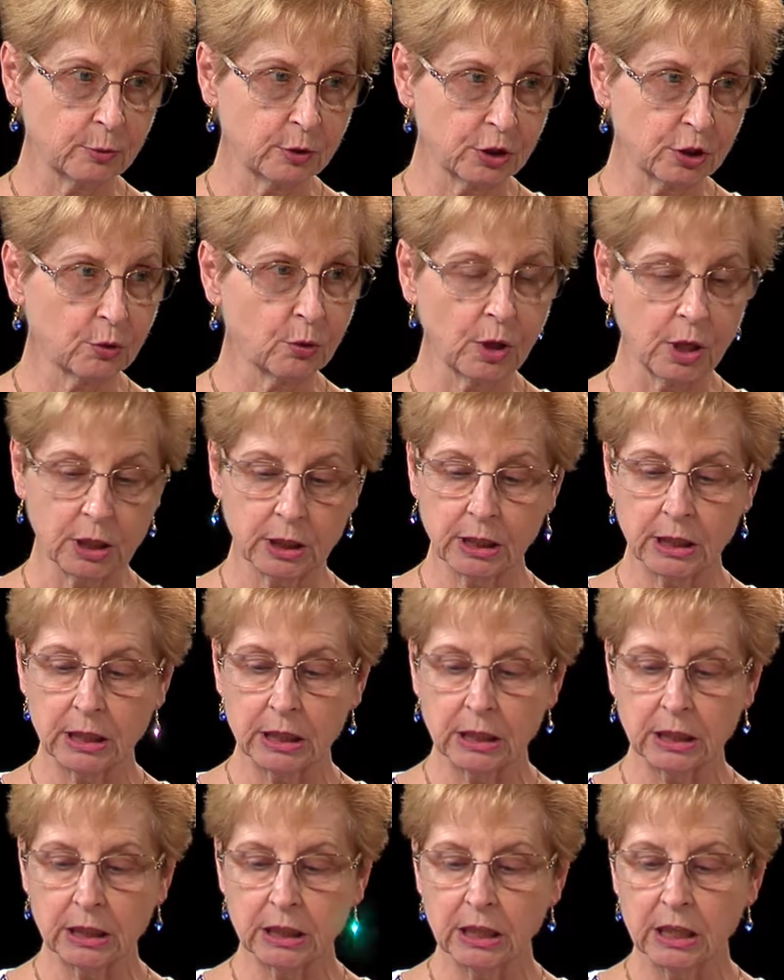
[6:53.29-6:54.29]
was walking,
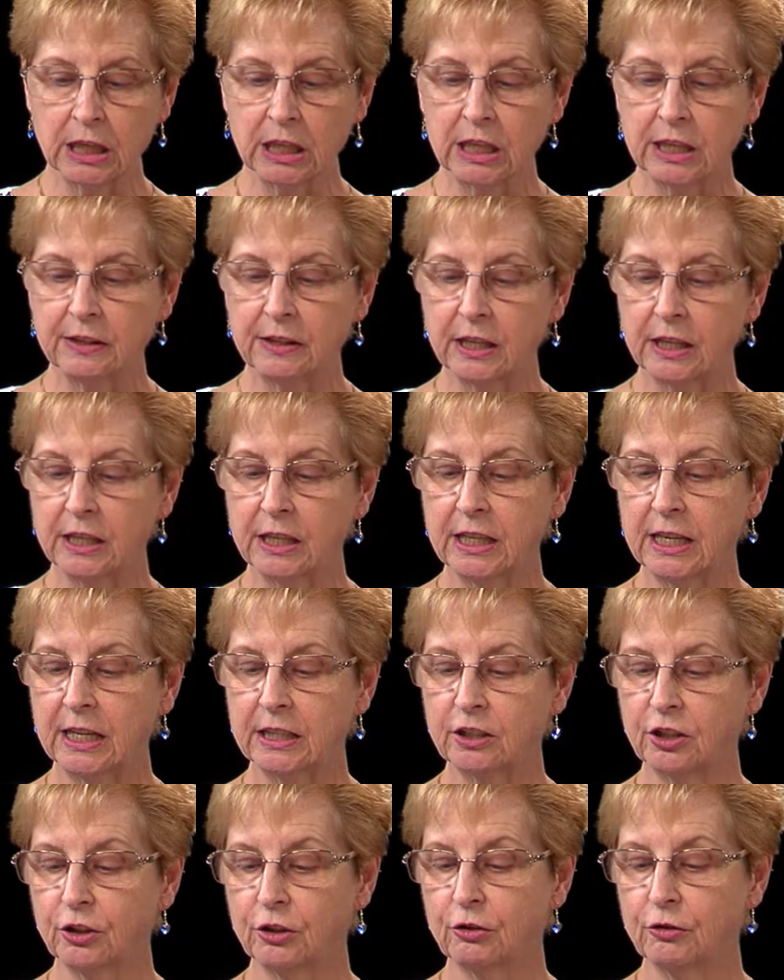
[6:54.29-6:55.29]
then he had
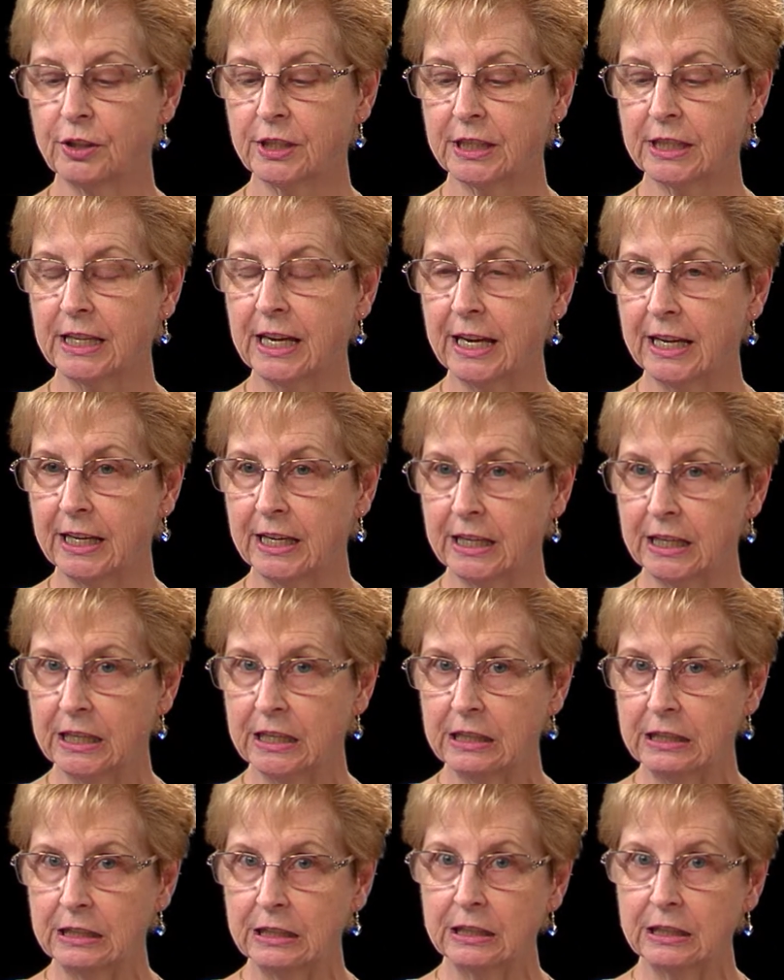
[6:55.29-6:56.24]
to use a cane.